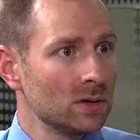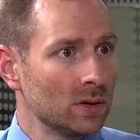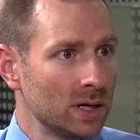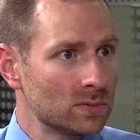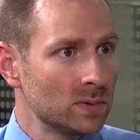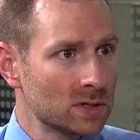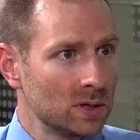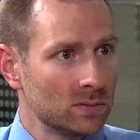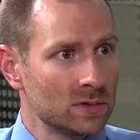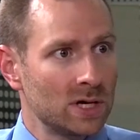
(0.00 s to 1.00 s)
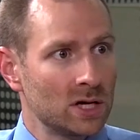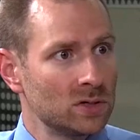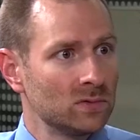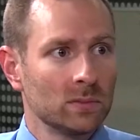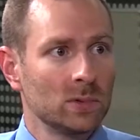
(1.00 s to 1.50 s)
you know, less risk in a
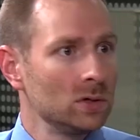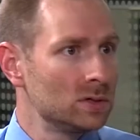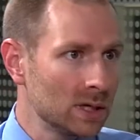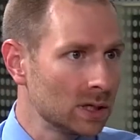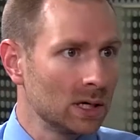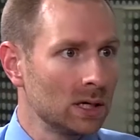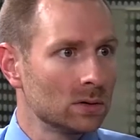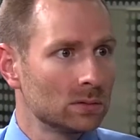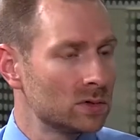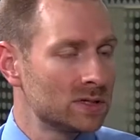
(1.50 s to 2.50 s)
recession from a utility or